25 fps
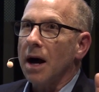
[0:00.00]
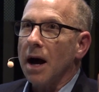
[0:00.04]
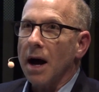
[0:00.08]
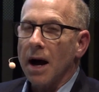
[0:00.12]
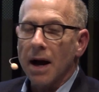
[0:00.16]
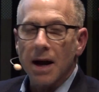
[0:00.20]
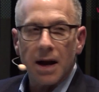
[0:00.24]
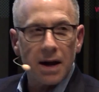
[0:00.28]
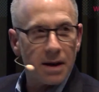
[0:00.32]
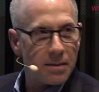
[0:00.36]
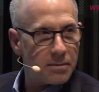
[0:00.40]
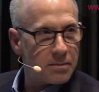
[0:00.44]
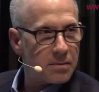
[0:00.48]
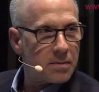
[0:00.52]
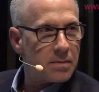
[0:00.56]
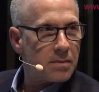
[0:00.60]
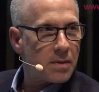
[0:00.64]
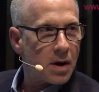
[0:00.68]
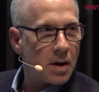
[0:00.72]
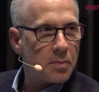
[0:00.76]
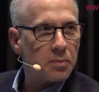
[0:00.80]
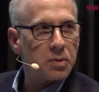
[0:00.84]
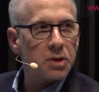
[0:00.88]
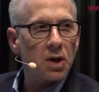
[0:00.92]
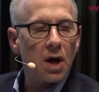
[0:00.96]
I am
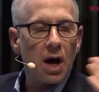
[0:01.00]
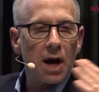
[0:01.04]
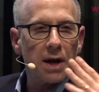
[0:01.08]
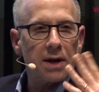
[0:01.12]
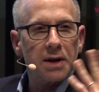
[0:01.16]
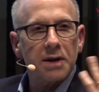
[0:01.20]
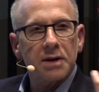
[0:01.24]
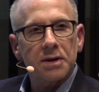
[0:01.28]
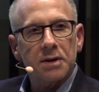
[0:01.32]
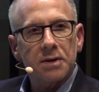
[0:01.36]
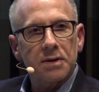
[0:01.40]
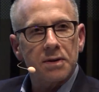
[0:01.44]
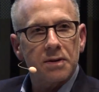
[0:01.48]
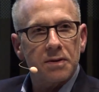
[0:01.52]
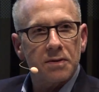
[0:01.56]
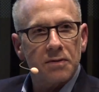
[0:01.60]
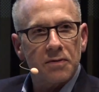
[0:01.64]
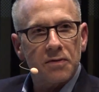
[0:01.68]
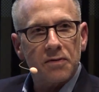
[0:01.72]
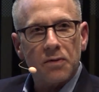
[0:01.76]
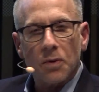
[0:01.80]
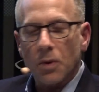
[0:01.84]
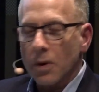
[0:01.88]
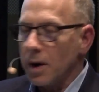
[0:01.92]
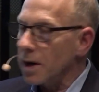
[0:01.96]
applauded
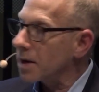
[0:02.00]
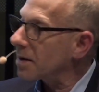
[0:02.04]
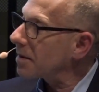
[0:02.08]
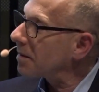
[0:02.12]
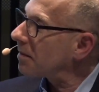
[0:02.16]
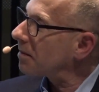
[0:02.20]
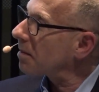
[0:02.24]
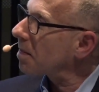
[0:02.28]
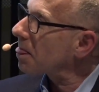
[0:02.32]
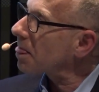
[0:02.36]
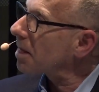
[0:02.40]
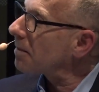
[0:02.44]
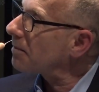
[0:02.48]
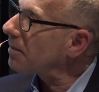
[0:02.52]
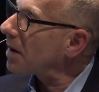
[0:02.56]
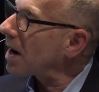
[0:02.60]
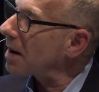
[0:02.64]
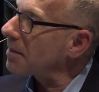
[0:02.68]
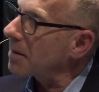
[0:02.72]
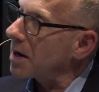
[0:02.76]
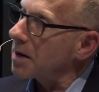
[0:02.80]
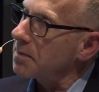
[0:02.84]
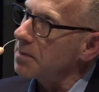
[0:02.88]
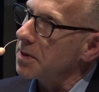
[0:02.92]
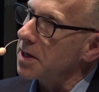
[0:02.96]
for it
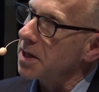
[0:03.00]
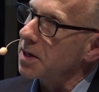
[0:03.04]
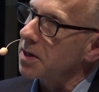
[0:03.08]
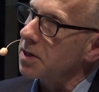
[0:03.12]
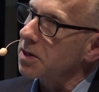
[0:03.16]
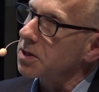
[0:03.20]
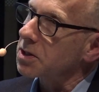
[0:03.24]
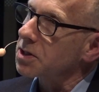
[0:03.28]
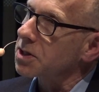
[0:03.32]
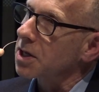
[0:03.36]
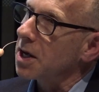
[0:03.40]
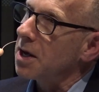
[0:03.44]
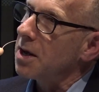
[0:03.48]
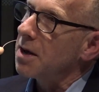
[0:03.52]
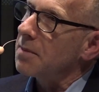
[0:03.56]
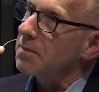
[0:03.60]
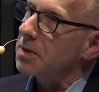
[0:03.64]
by my peers.